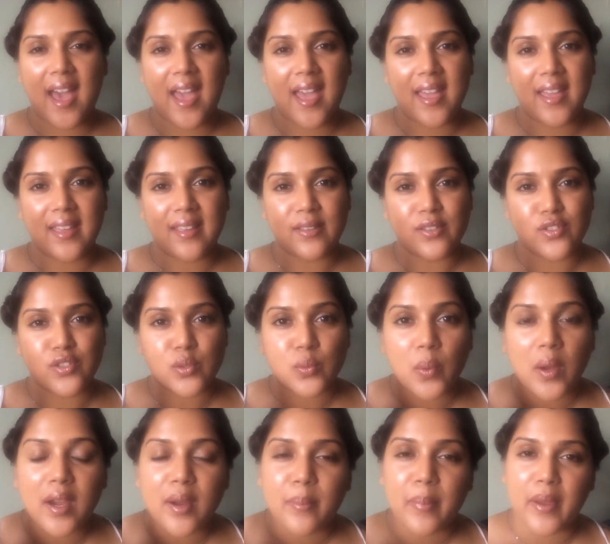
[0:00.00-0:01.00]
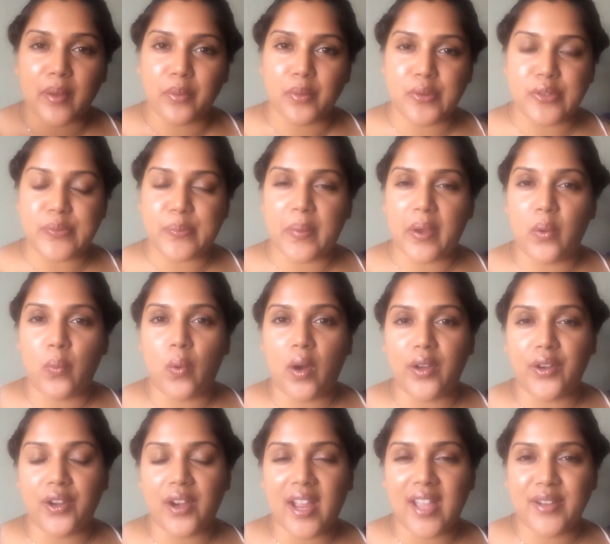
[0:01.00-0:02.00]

I swear by rose water.